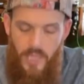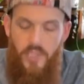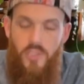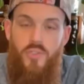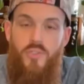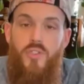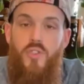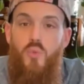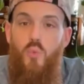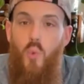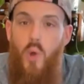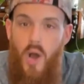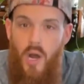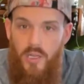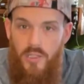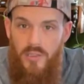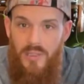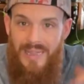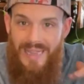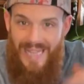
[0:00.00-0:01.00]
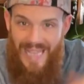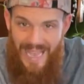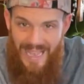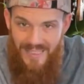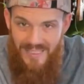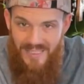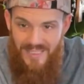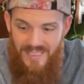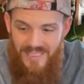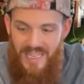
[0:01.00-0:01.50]
Make sure you water
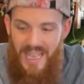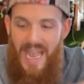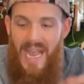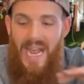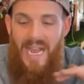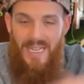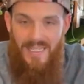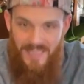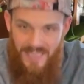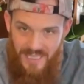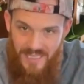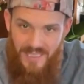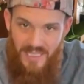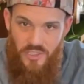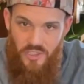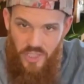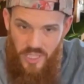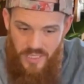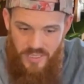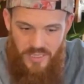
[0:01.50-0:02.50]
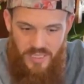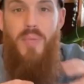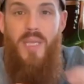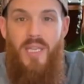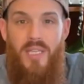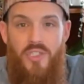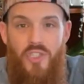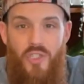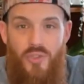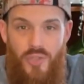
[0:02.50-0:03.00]
less as it is adjusted
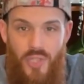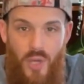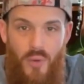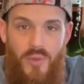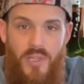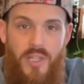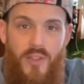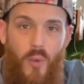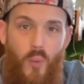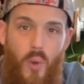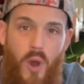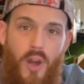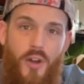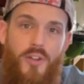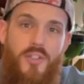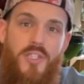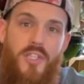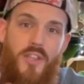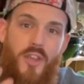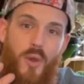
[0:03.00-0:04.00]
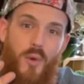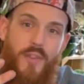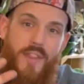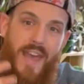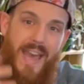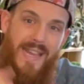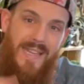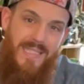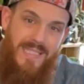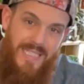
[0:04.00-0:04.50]
because you don't need the water to go
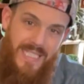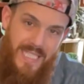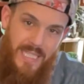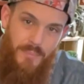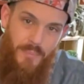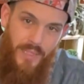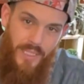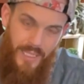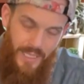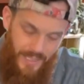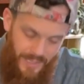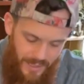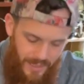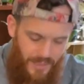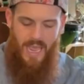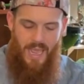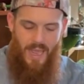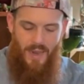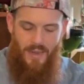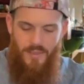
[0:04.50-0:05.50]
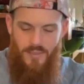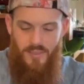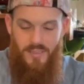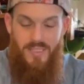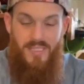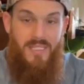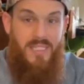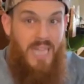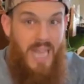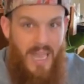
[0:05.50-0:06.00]
that deeply and
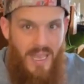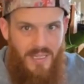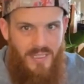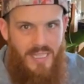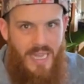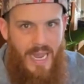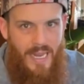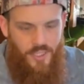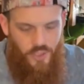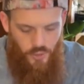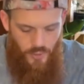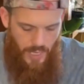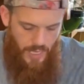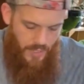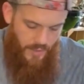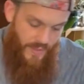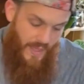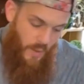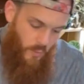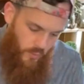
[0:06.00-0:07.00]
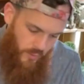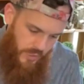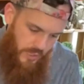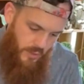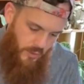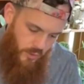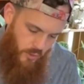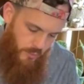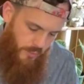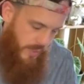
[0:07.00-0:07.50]
stay saturated. That will
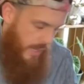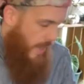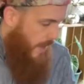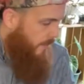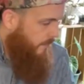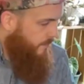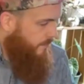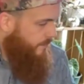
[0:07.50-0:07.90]
kill your plant.